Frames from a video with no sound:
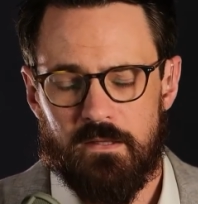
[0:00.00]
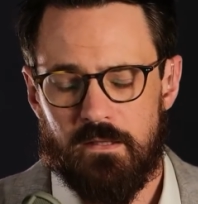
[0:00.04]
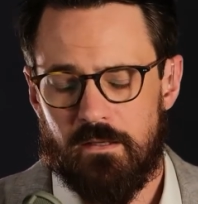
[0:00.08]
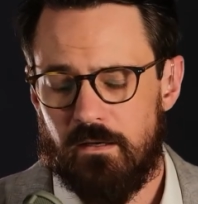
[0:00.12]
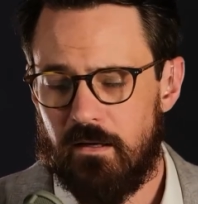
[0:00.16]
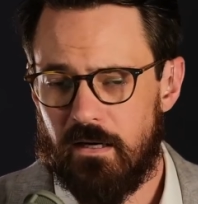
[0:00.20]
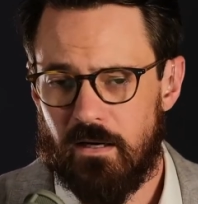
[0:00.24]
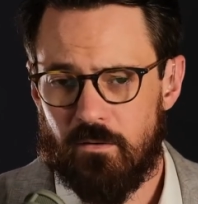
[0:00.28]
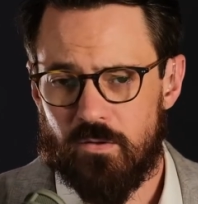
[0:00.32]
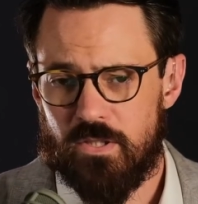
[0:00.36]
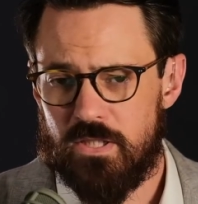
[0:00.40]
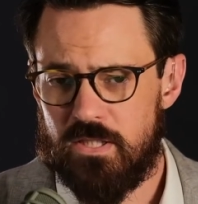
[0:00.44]

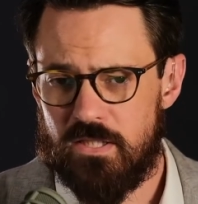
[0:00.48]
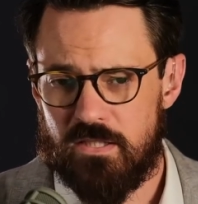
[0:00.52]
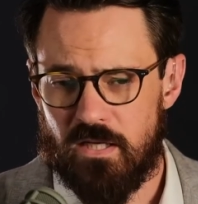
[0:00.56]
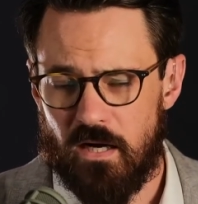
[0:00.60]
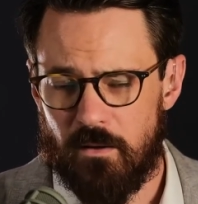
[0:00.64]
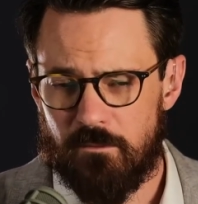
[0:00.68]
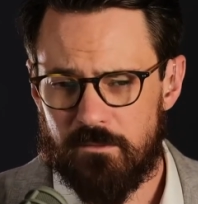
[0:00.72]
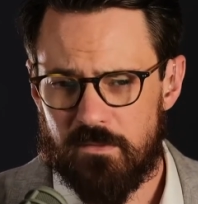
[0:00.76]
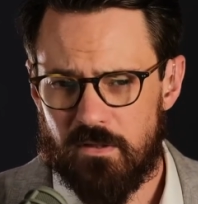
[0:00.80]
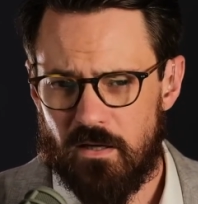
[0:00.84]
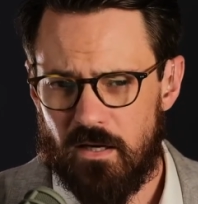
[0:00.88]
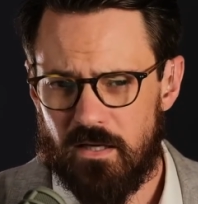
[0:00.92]
And I was
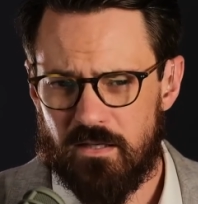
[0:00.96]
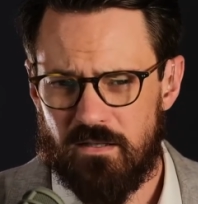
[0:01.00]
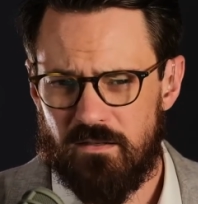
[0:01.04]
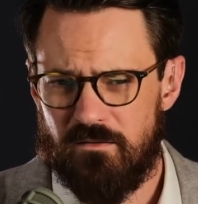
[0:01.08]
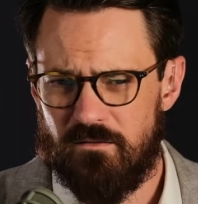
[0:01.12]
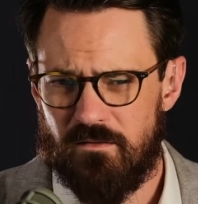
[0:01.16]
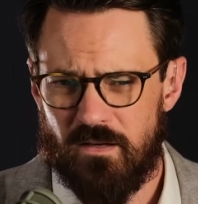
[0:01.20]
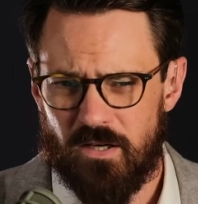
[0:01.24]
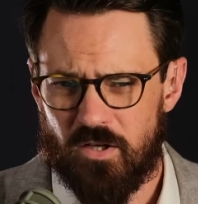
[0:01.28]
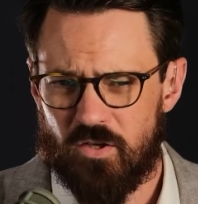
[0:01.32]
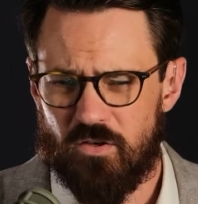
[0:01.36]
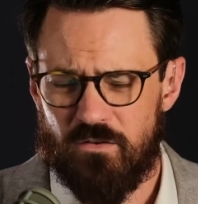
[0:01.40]
stumped. I
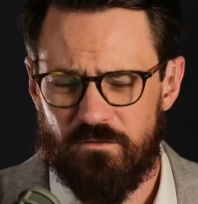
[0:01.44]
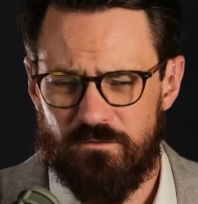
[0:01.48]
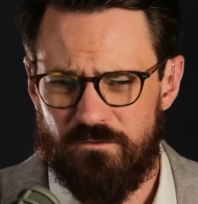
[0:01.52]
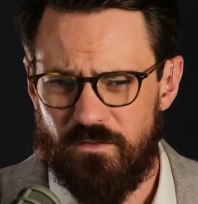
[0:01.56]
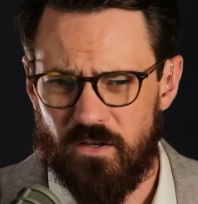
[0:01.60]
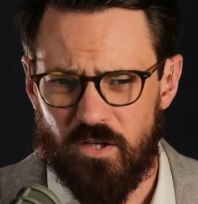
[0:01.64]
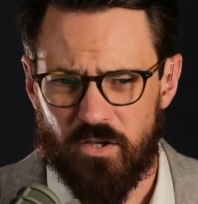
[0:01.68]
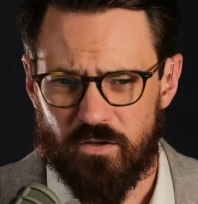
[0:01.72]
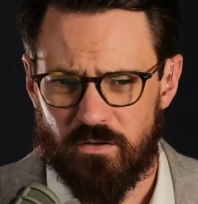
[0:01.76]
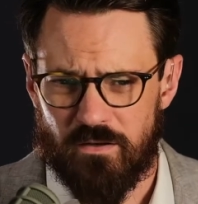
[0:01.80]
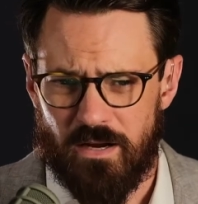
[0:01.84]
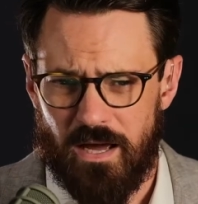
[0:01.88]
couldn't
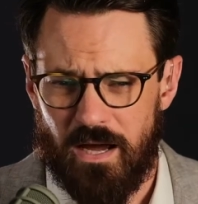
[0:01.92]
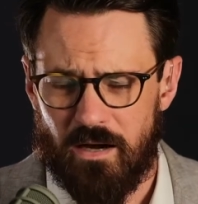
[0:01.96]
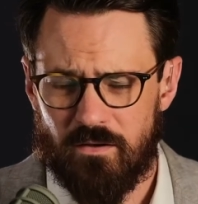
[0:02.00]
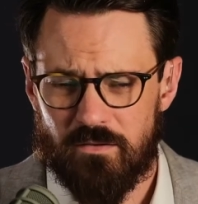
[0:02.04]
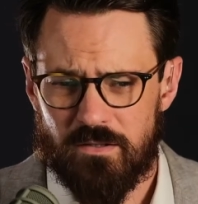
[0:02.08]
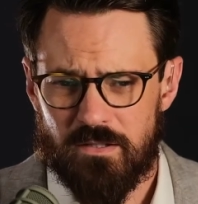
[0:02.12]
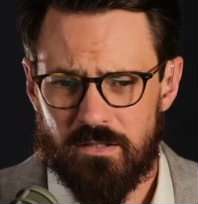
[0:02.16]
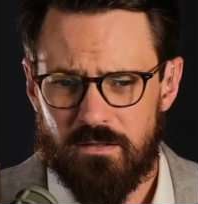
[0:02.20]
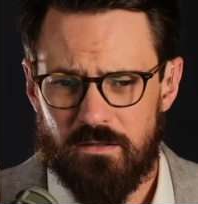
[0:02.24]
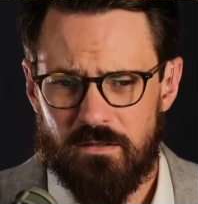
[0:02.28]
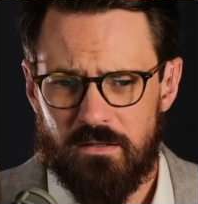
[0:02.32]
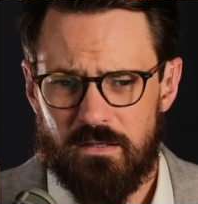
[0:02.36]
figure it
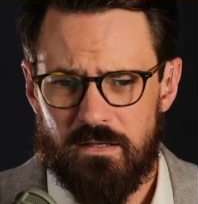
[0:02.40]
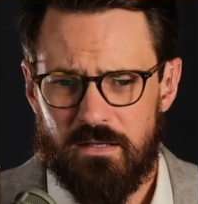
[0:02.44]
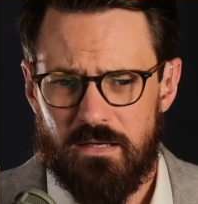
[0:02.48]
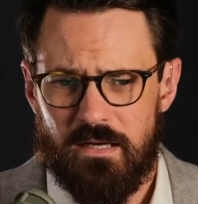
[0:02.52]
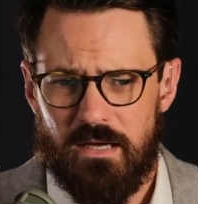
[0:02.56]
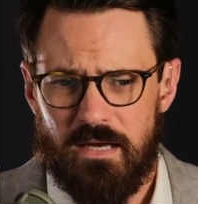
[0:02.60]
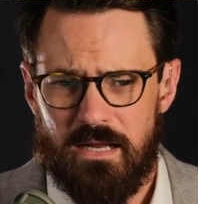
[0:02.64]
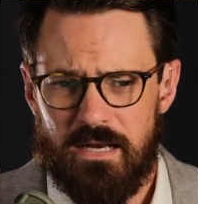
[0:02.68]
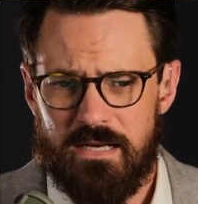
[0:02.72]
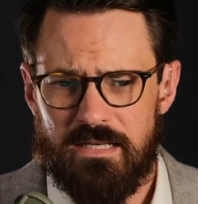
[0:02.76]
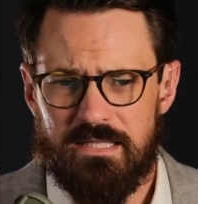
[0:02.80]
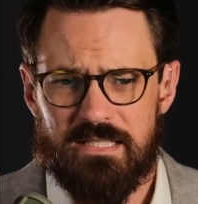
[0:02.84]
out.
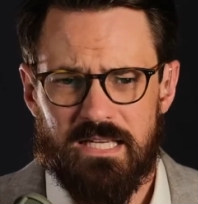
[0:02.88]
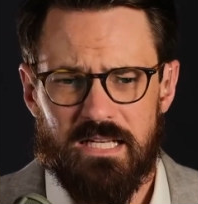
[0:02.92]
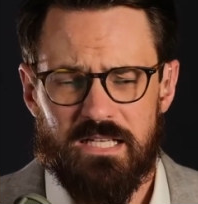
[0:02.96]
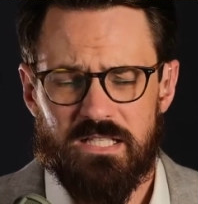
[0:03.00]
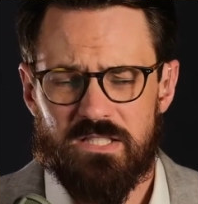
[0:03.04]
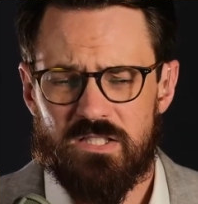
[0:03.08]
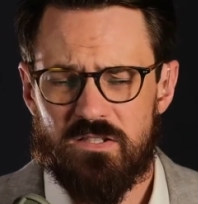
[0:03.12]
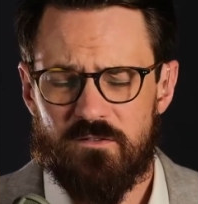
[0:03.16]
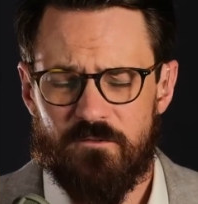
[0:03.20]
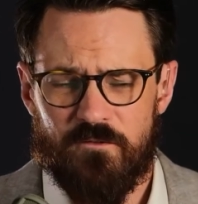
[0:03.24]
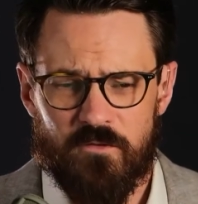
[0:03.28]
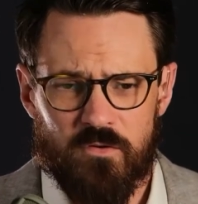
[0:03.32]
And he said,
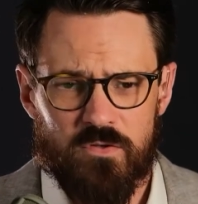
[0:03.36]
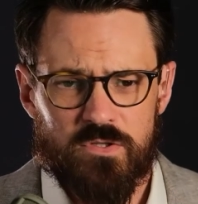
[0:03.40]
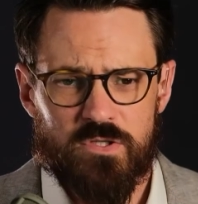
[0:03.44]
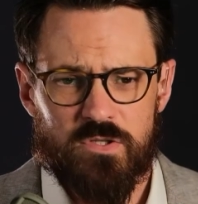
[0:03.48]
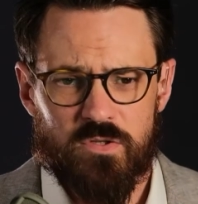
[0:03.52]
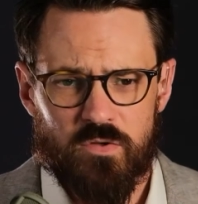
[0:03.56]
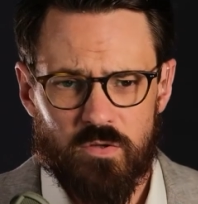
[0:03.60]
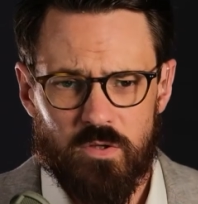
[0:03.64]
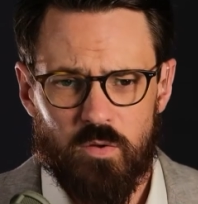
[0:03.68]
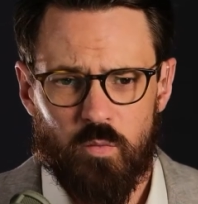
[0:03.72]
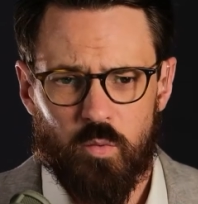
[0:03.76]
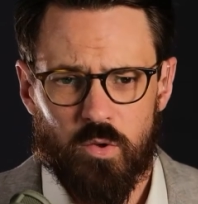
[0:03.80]
it's the first
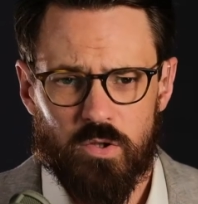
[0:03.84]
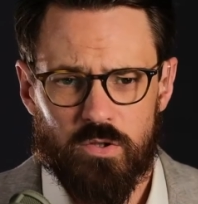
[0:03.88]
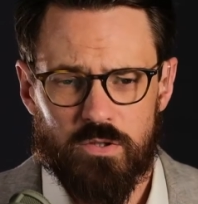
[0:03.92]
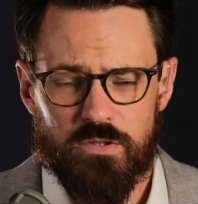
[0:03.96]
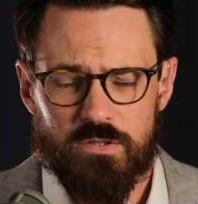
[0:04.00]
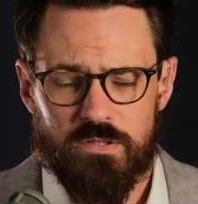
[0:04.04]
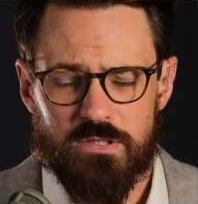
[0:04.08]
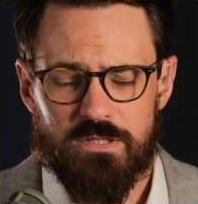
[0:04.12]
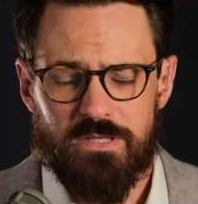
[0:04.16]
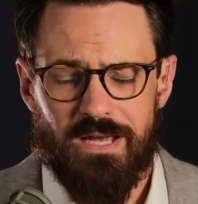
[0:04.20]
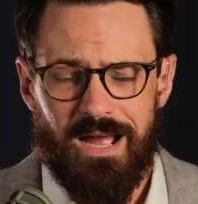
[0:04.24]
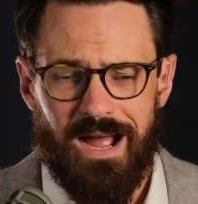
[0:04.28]
3
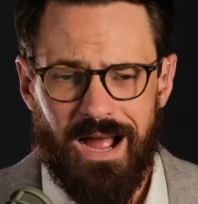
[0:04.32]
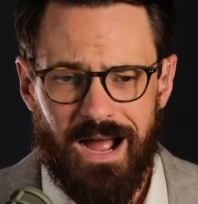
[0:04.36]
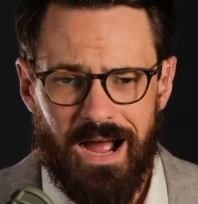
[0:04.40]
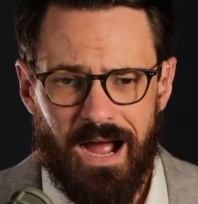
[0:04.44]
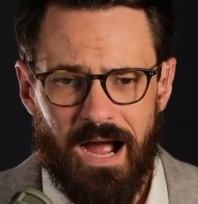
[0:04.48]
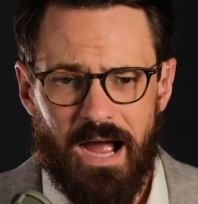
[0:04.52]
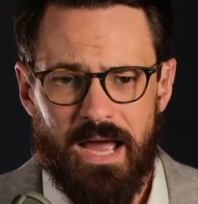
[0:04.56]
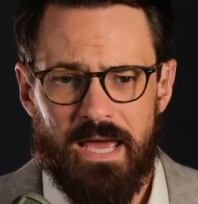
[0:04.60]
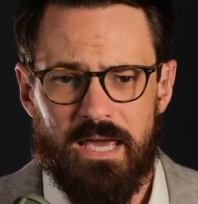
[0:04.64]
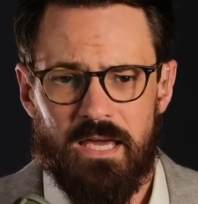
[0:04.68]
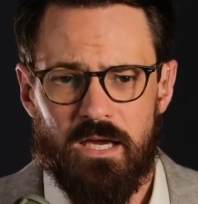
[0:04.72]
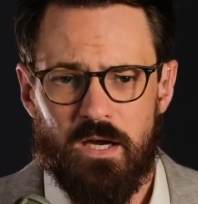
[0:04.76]
words:
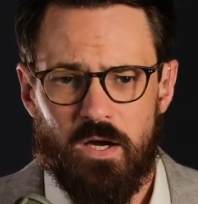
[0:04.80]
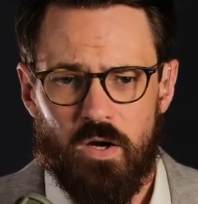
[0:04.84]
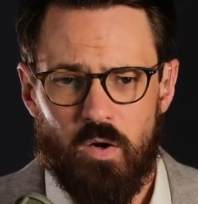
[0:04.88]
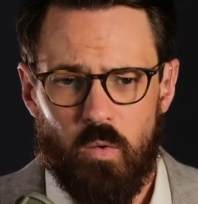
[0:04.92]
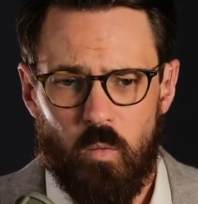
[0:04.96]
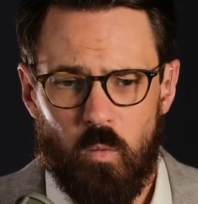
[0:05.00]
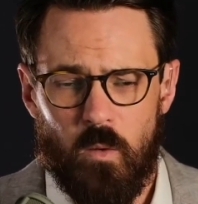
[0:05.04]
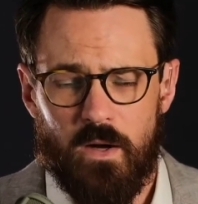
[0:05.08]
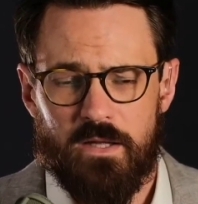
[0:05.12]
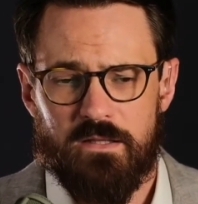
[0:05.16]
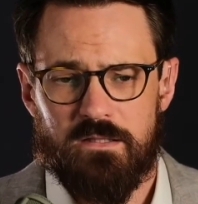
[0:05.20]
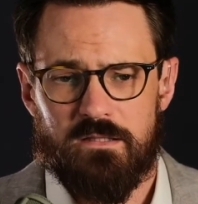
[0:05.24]
I
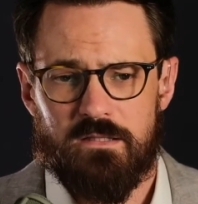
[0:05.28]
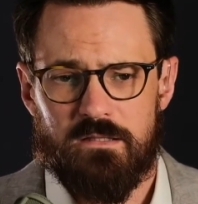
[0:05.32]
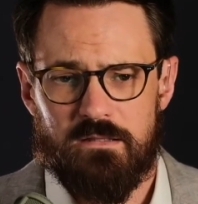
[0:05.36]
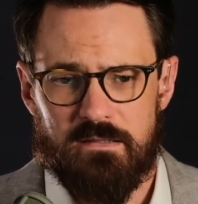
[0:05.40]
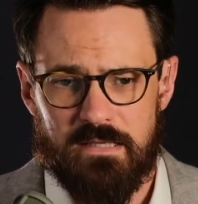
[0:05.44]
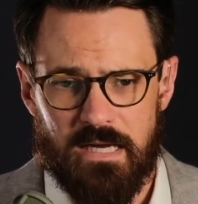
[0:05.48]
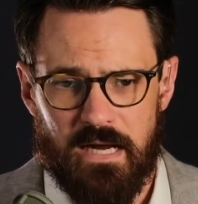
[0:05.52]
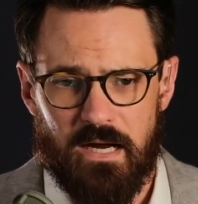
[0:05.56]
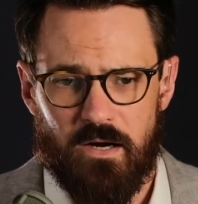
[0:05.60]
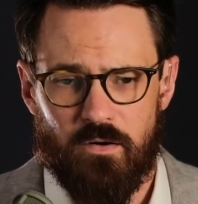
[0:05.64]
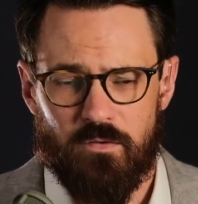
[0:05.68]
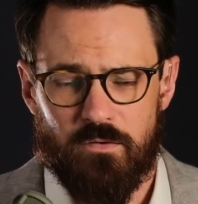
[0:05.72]
went
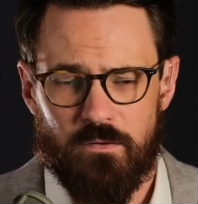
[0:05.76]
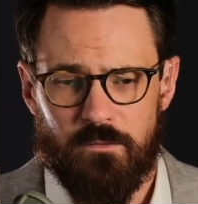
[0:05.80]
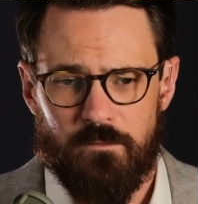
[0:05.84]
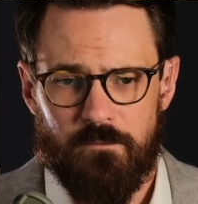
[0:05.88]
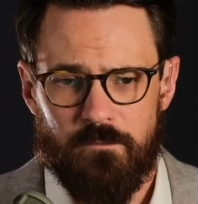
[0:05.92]
down.